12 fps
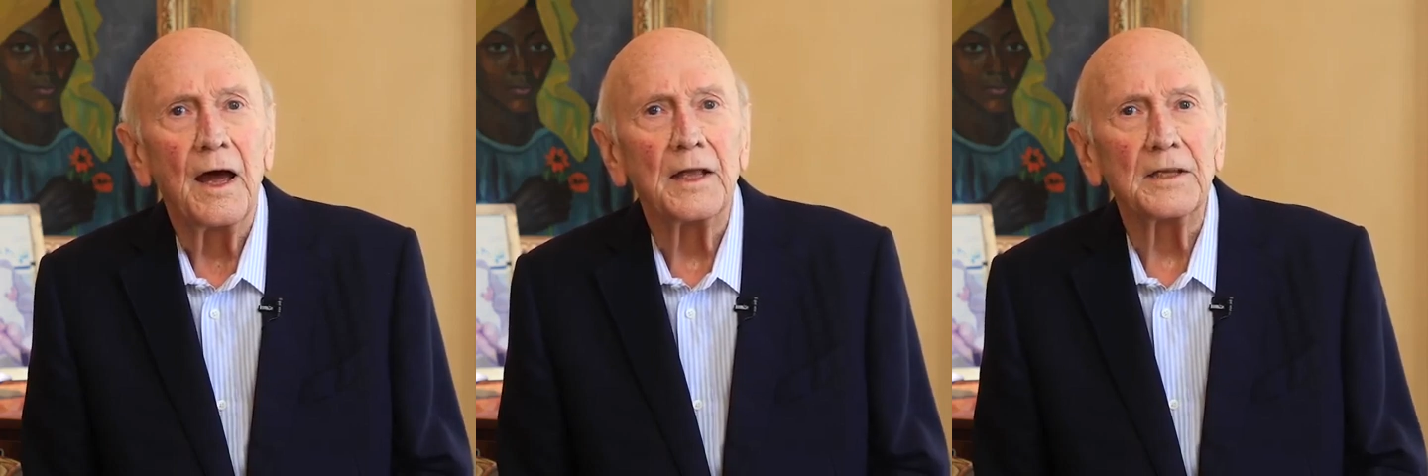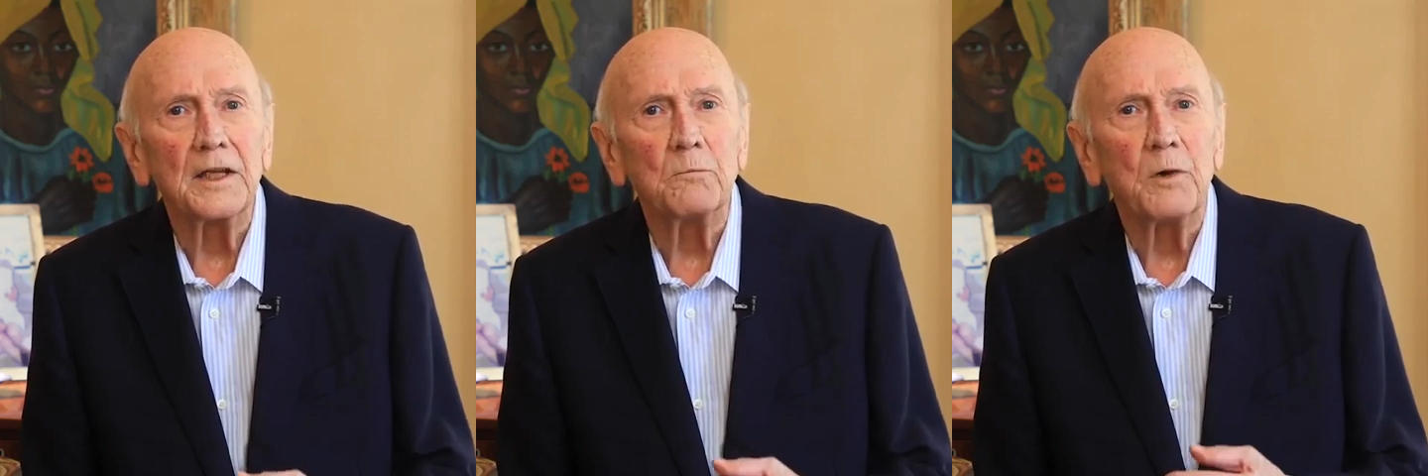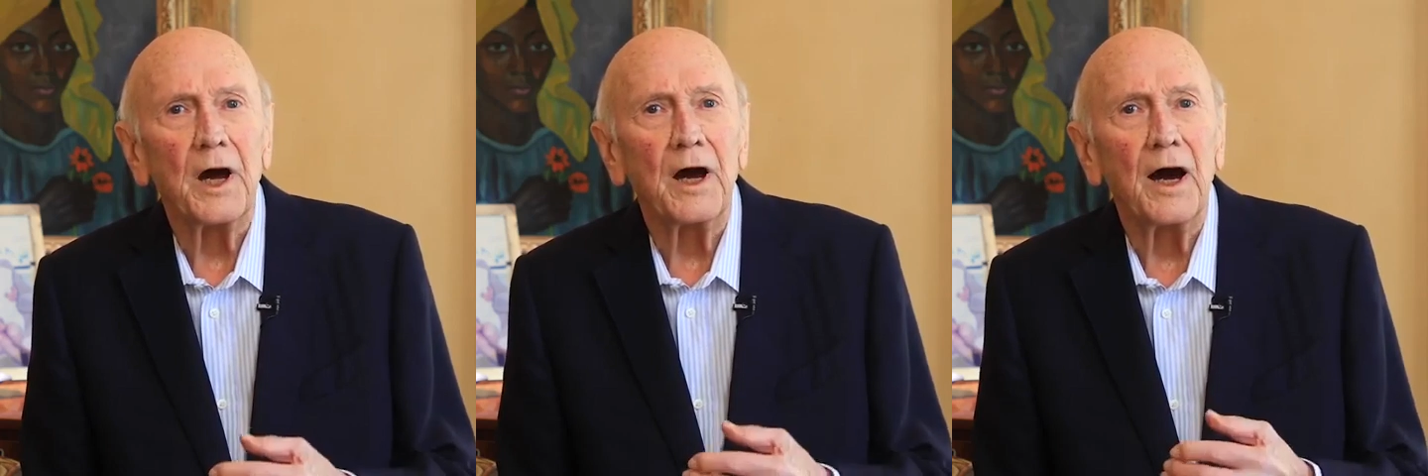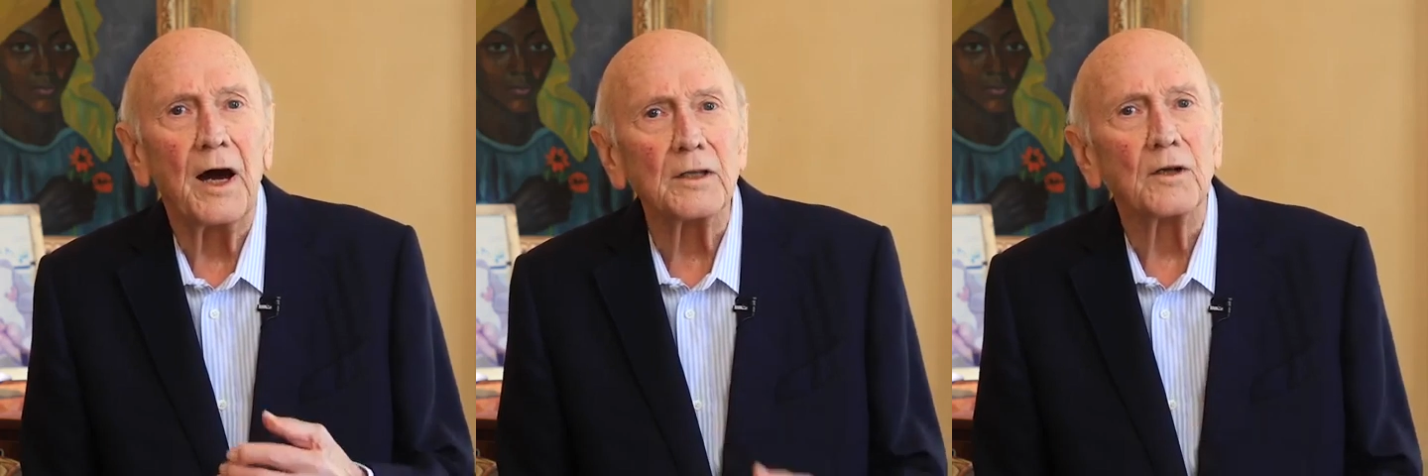and in my
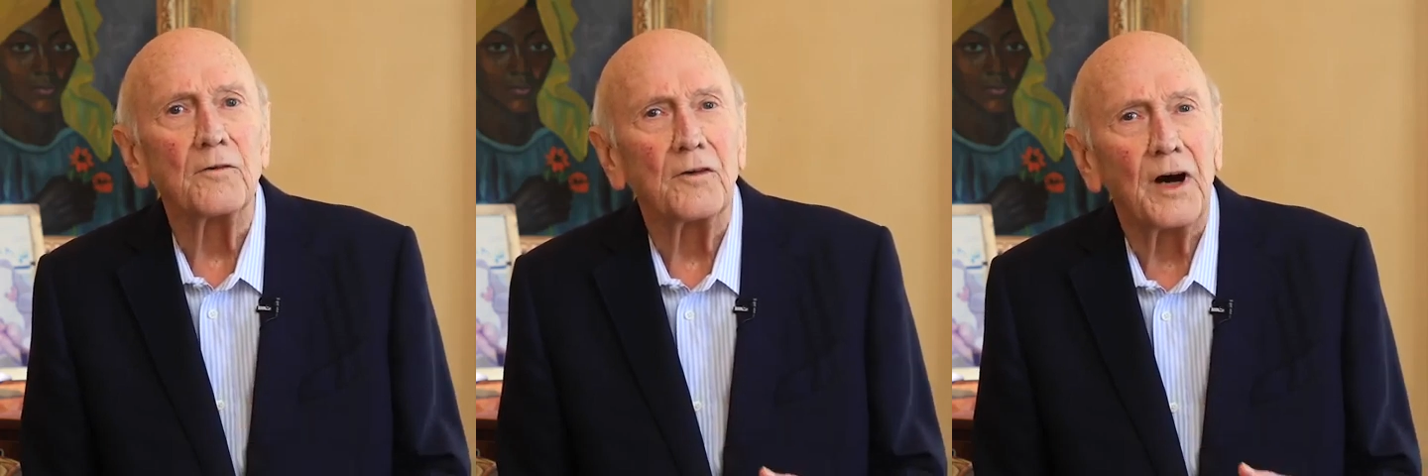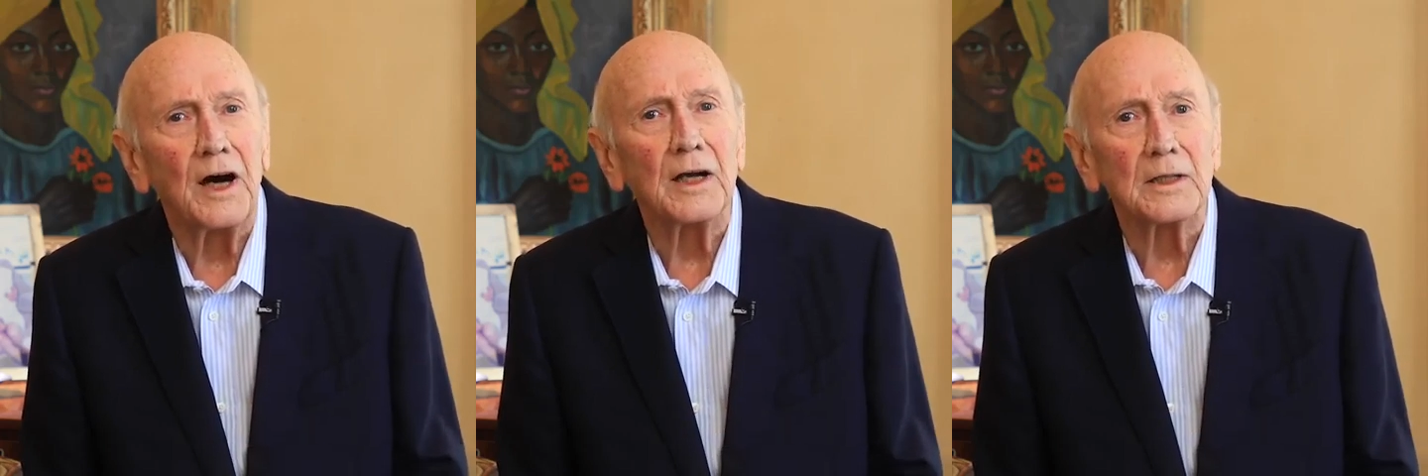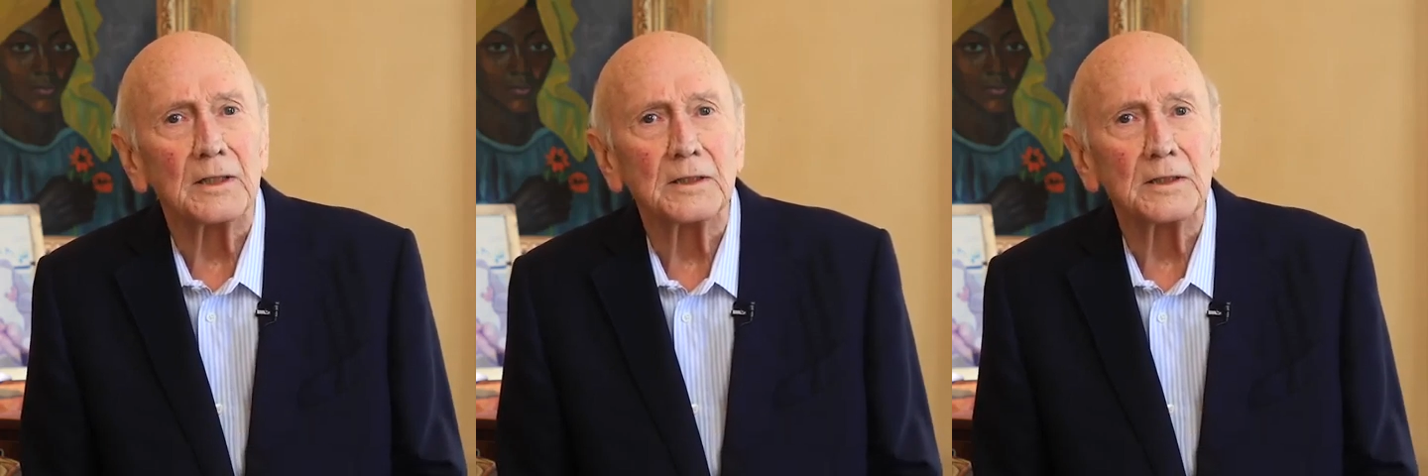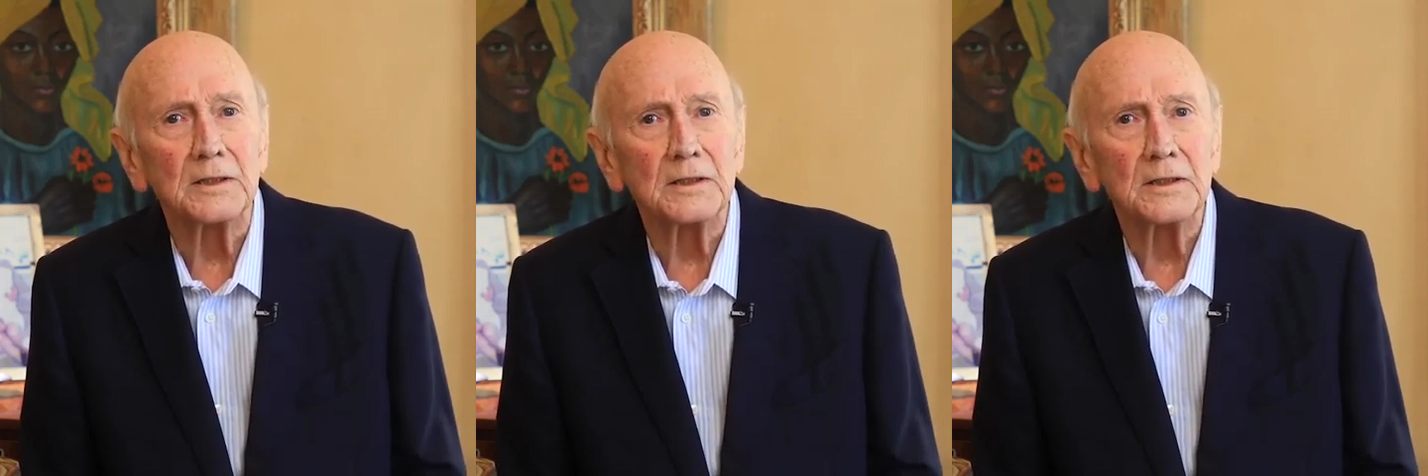heart of
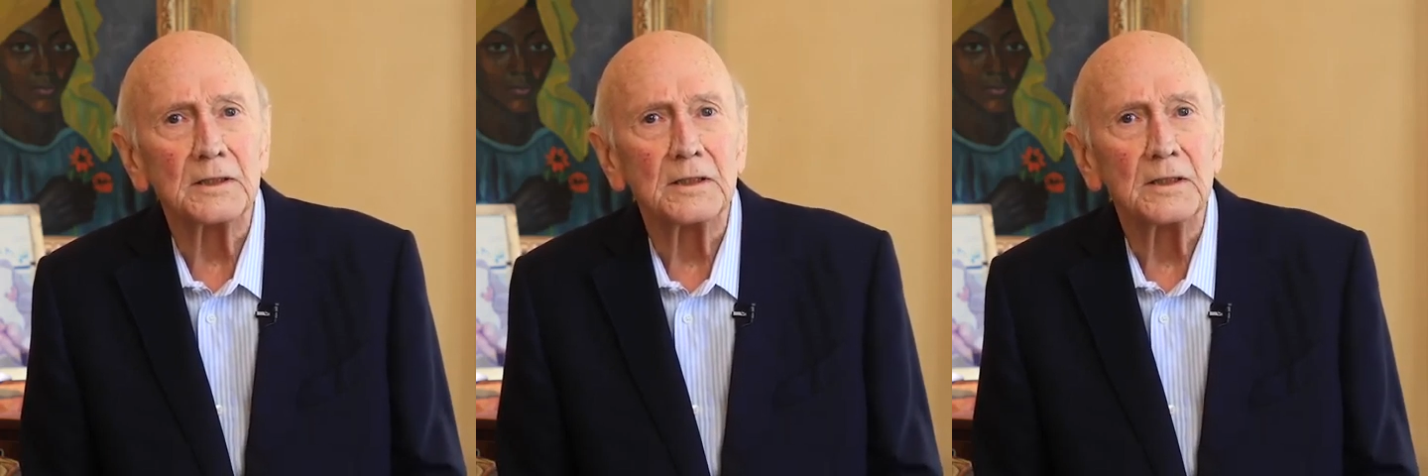hearts